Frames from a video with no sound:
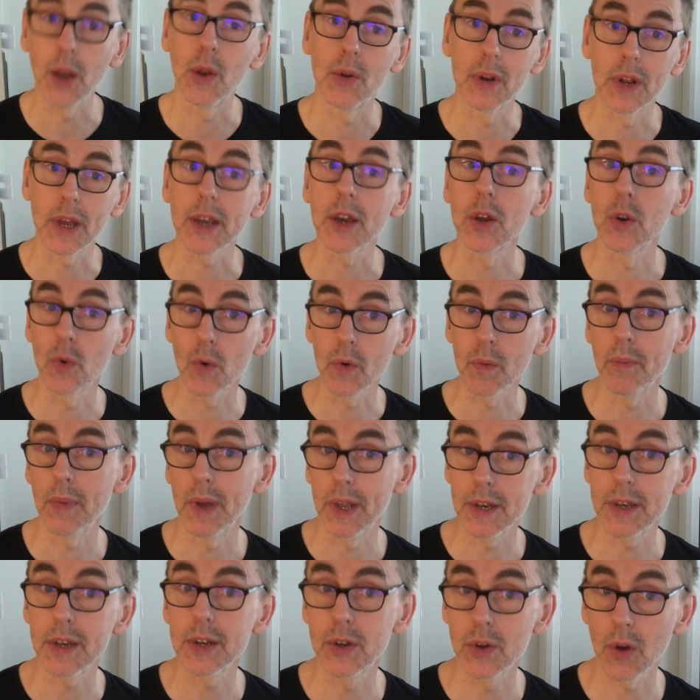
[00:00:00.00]
on like an
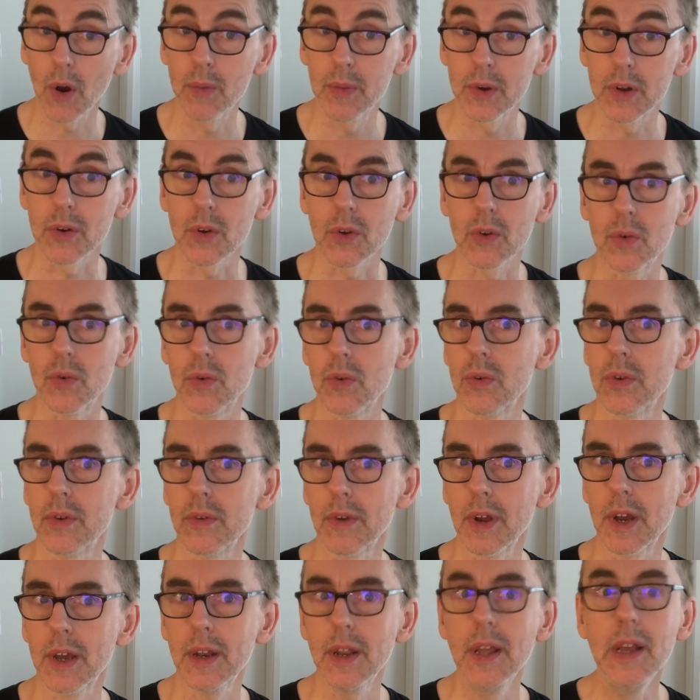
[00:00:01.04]
augmented dominant chord,
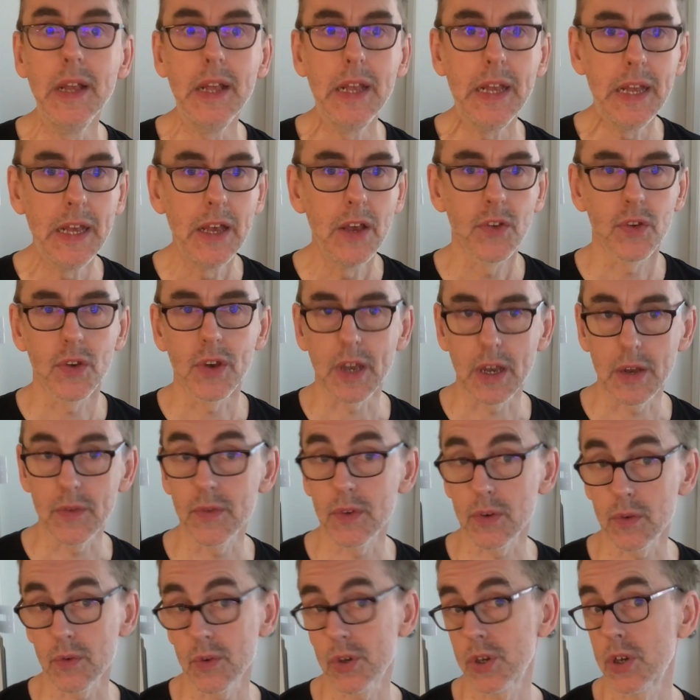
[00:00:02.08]
right? So you get
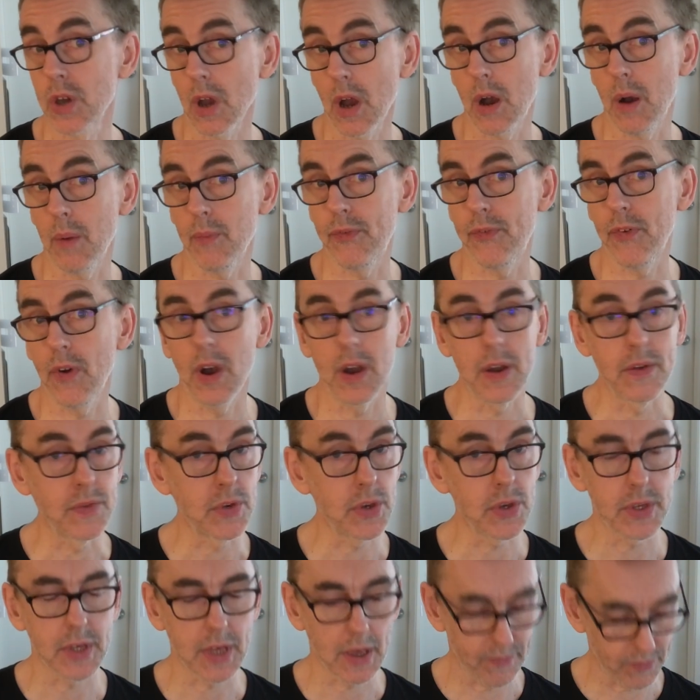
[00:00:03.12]
the sharp 5,
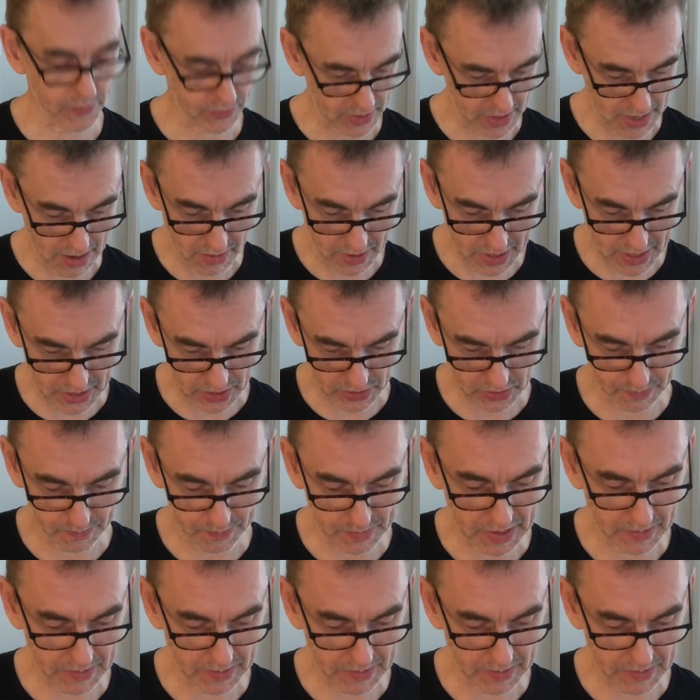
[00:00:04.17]
G7, there it is.